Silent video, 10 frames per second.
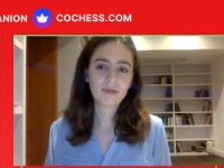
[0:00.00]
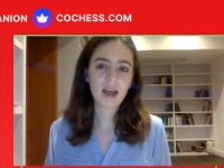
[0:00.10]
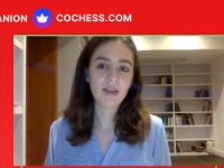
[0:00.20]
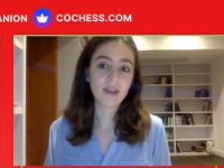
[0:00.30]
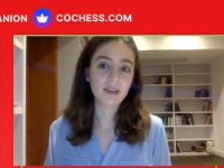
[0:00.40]

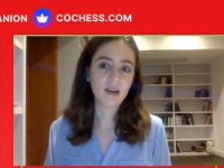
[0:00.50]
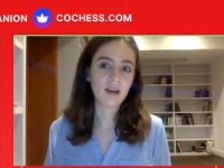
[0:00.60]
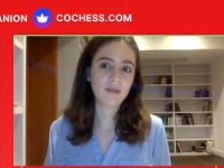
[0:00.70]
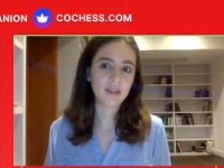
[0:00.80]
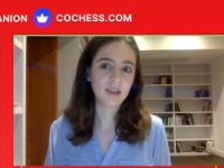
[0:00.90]
And this is
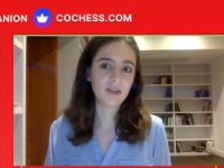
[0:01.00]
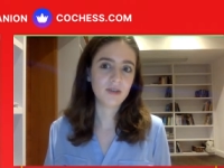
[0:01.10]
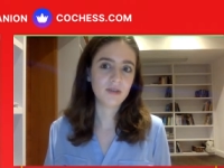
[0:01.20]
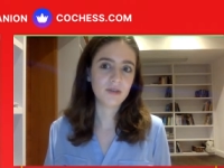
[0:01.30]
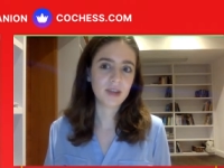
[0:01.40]
obviously no
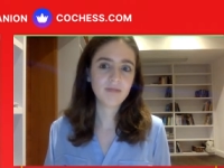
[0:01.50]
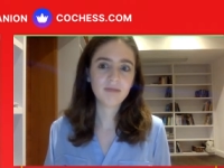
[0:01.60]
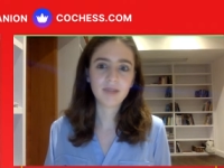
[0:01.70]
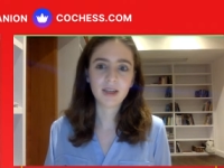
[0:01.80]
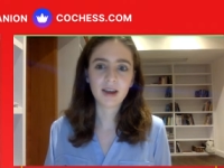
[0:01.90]
good for them.
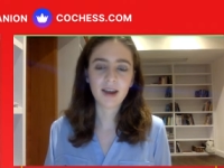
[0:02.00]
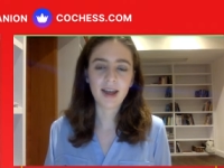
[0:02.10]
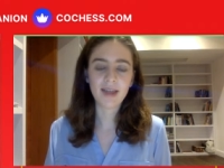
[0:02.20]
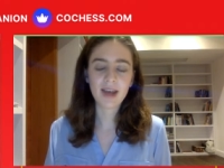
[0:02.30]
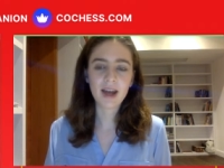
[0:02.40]
They can't
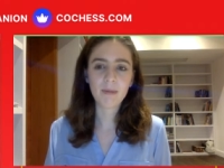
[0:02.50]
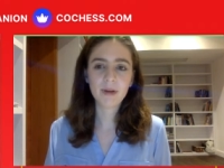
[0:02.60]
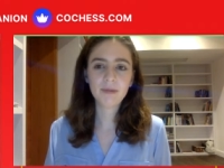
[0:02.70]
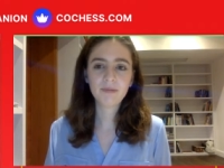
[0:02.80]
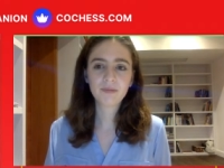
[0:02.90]
let that
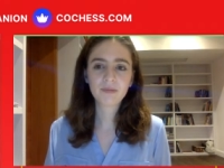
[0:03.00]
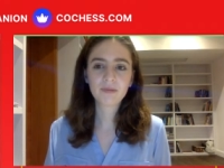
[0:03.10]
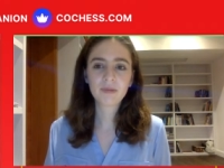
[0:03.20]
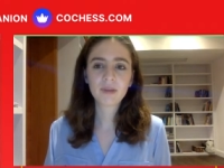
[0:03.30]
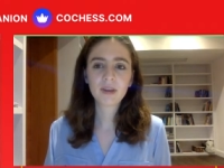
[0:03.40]
happen.
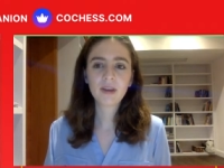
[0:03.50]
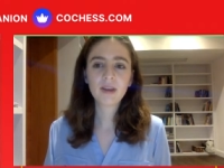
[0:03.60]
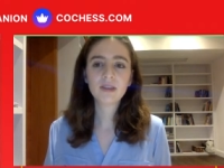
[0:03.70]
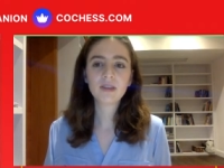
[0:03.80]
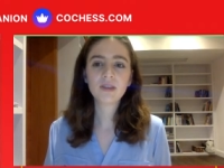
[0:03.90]

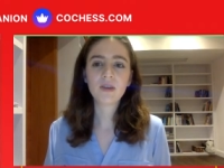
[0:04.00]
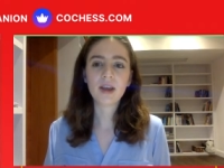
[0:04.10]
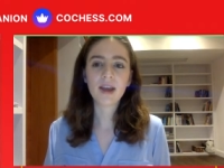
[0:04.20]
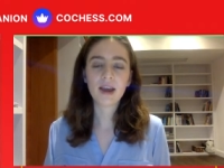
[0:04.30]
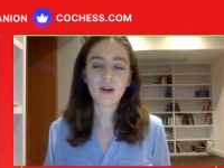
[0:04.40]
So they
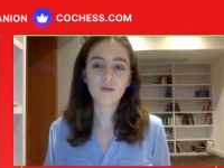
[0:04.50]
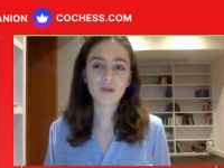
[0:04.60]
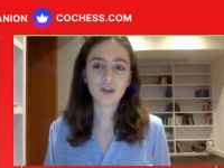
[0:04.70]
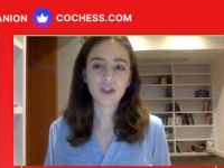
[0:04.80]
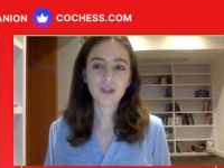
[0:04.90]
cannot
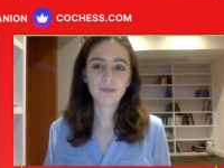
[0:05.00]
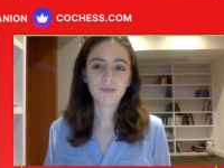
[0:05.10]
push.